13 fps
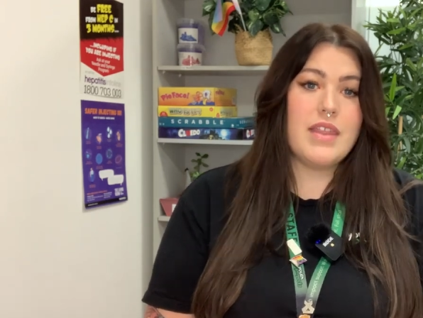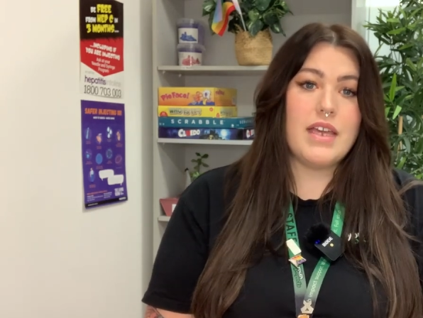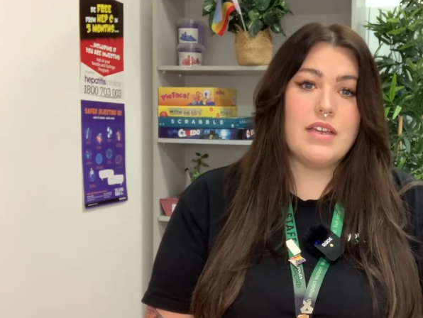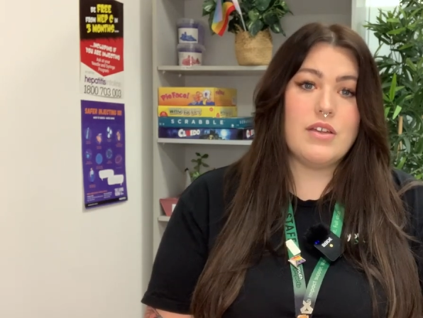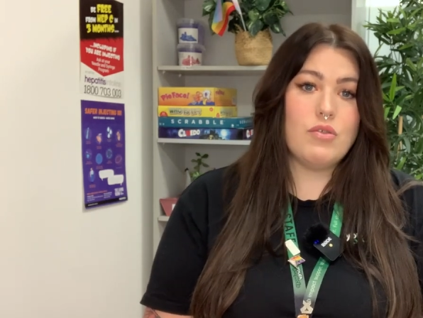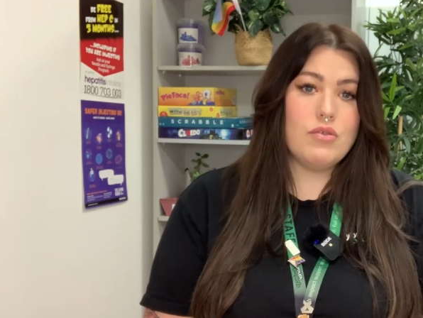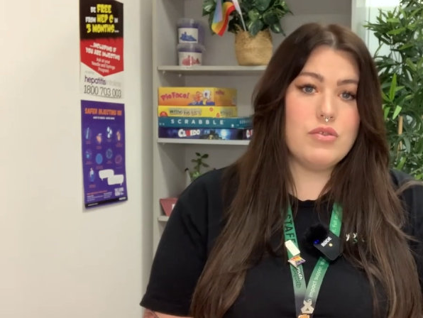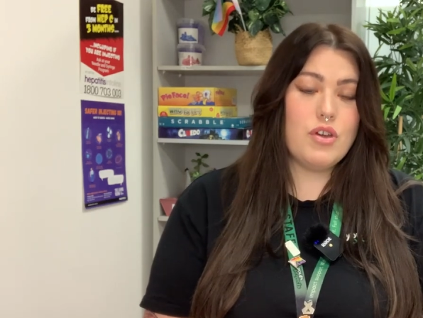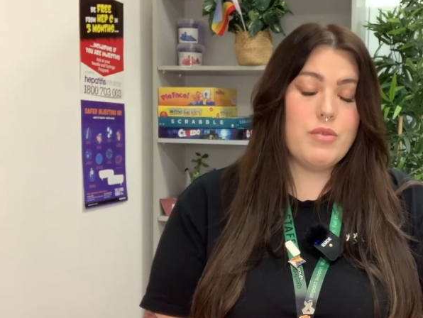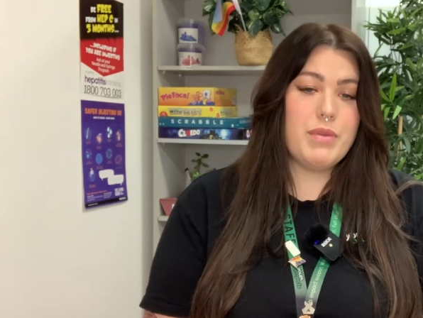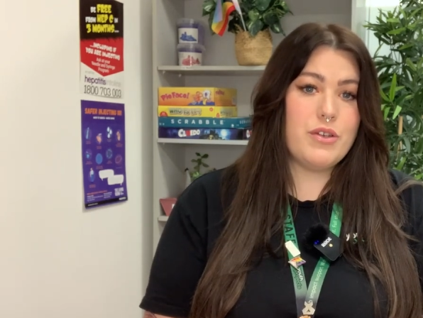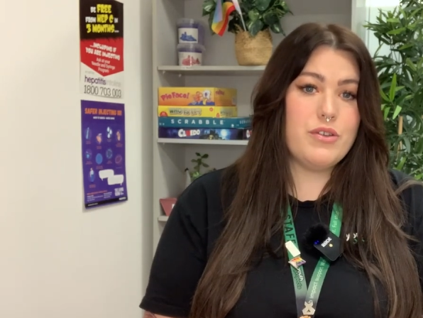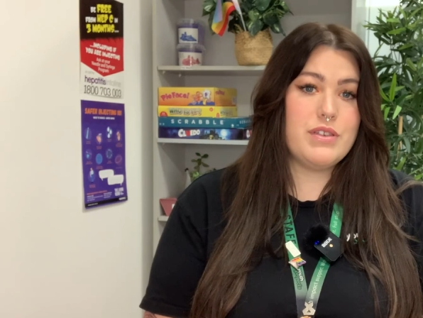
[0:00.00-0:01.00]
They can also
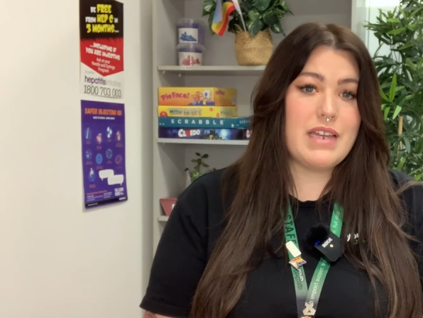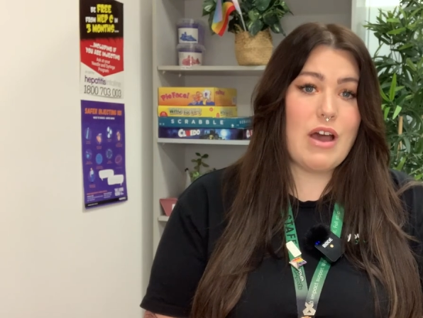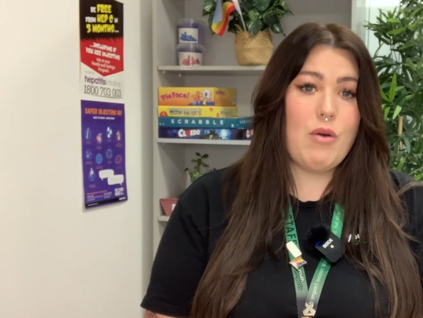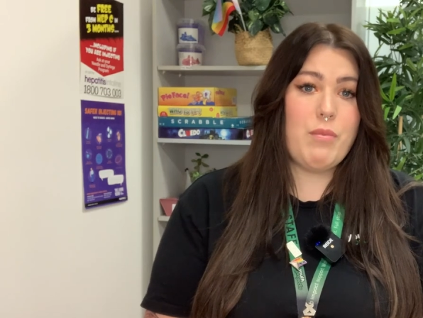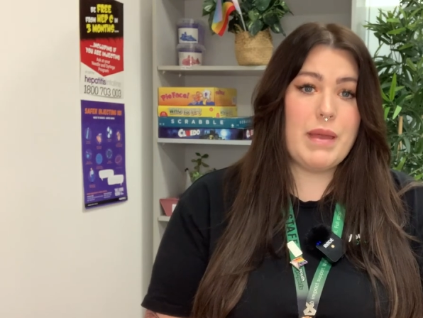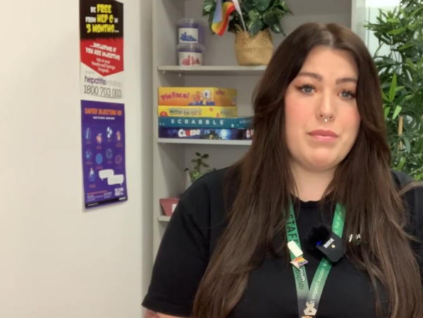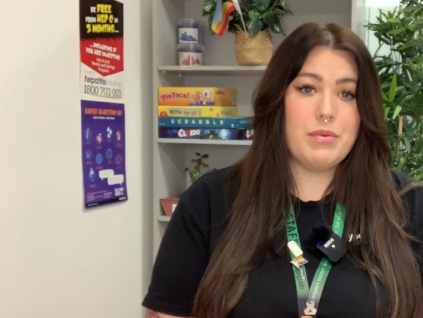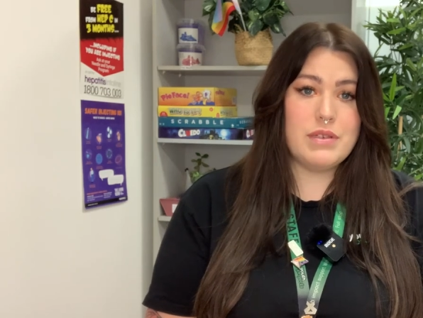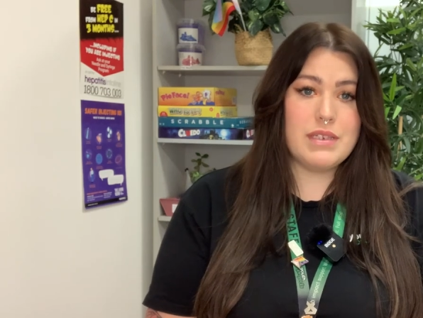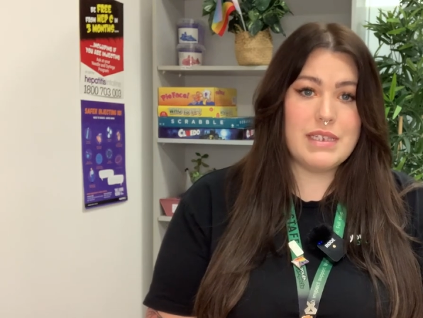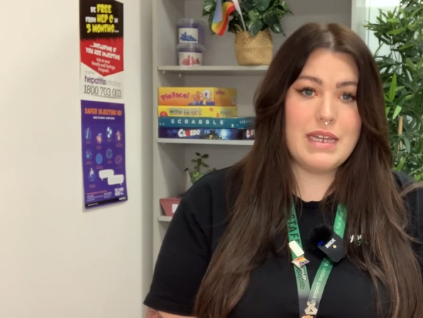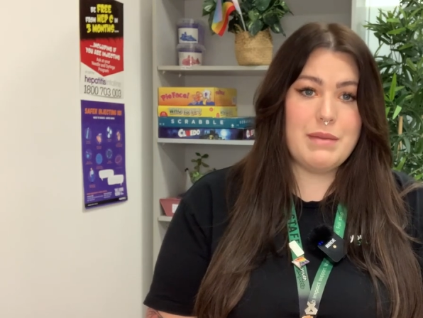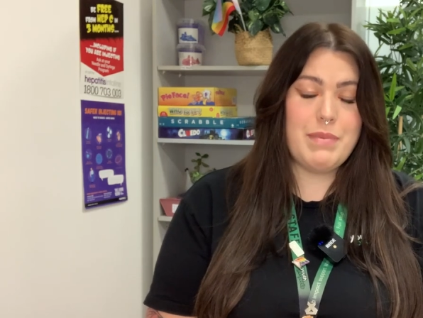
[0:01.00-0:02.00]
be used to help people
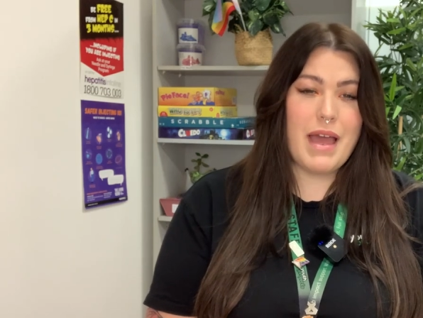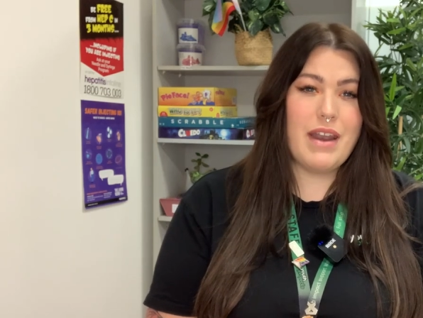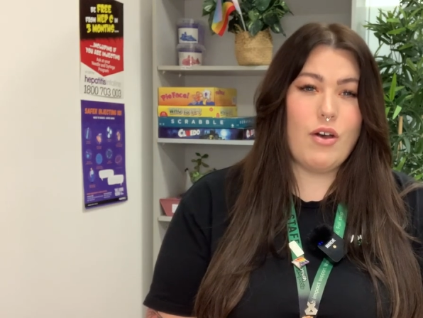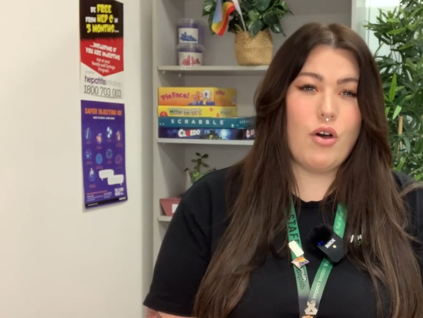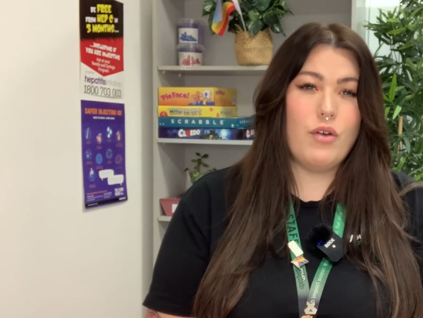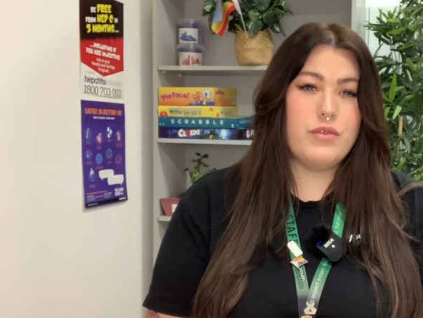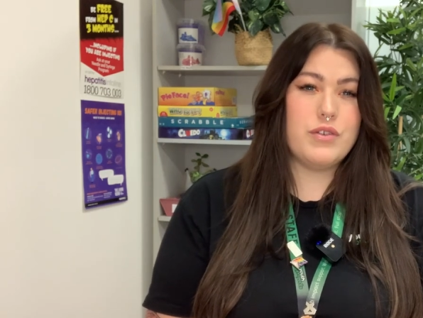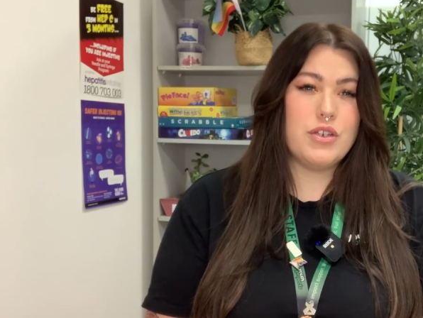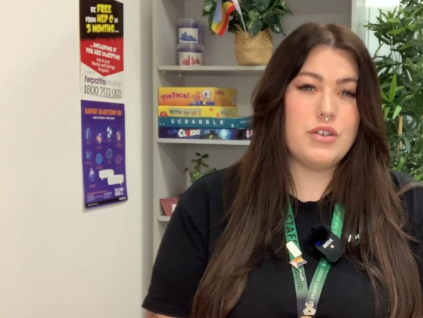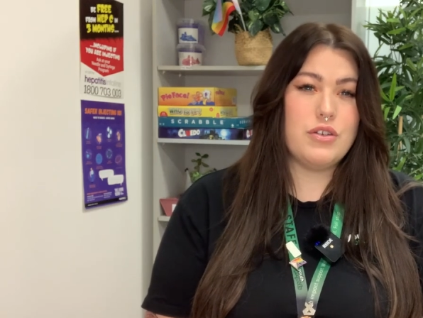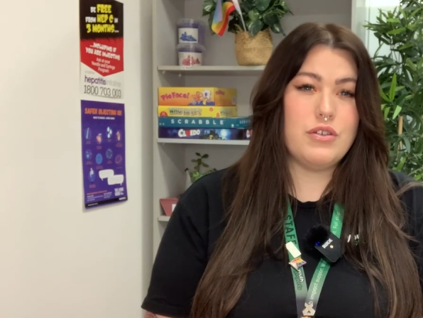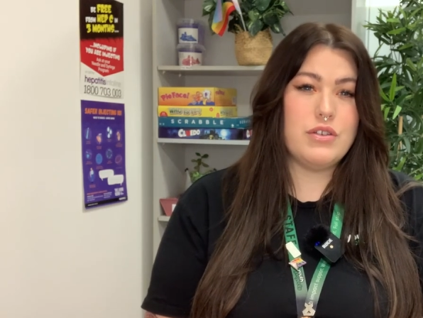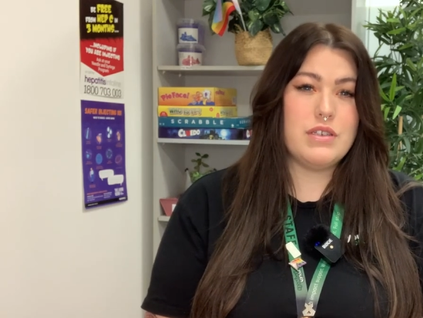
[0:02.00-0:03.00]
sleep and are often
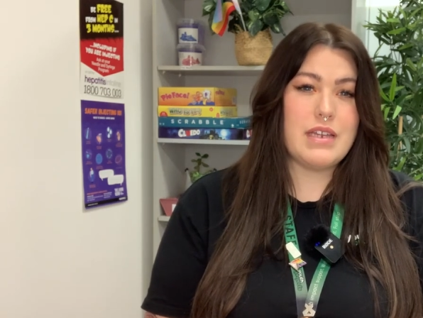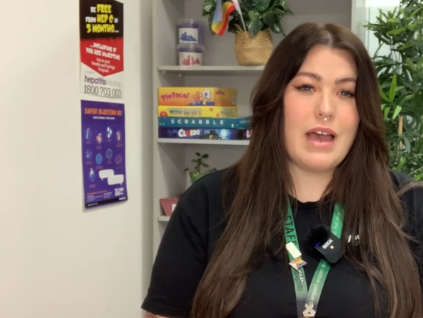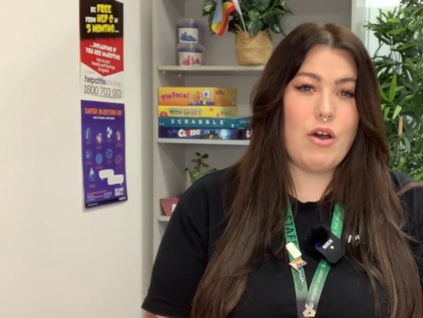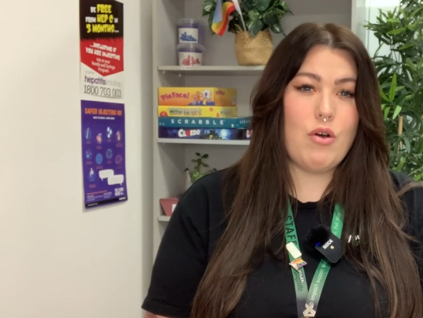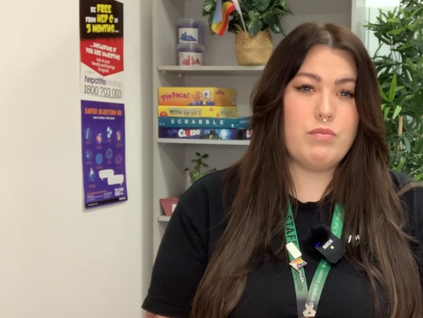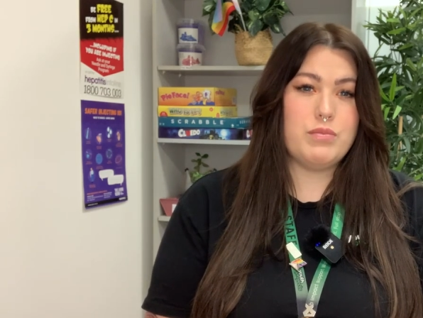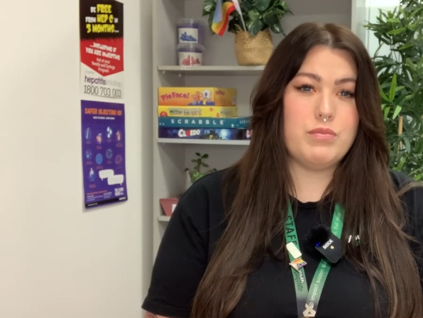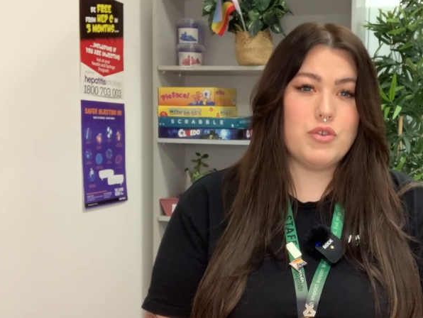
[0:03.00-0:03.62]
used to help